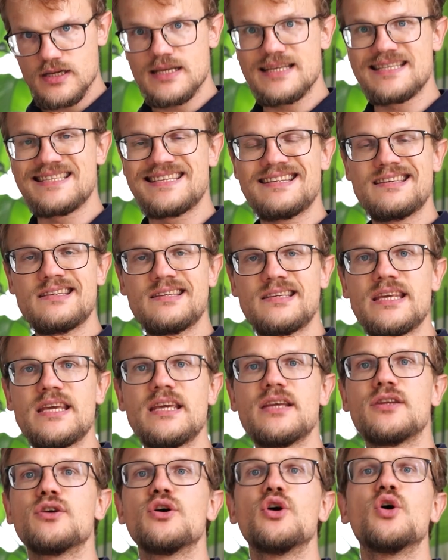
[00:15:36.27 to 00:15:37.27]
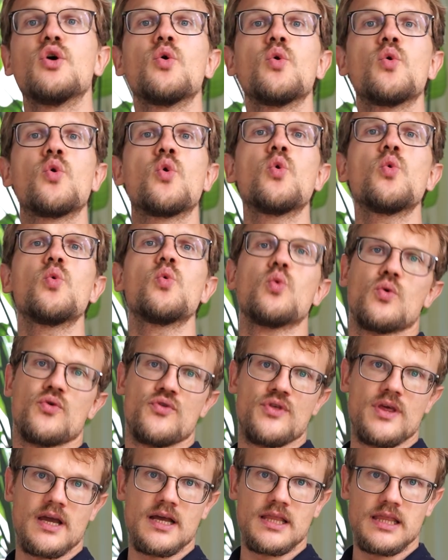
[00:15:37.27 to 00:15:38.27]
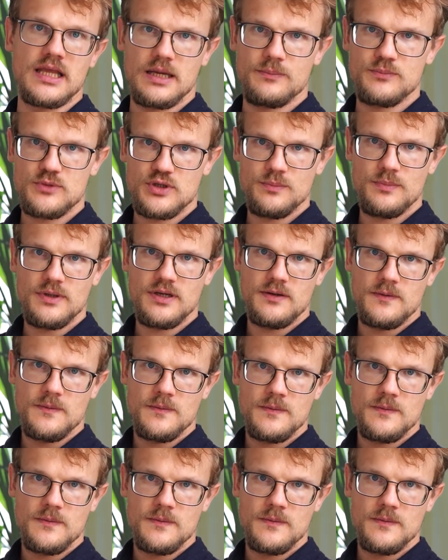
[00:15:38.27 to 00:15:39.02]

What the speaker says: is indeed who they claim to be,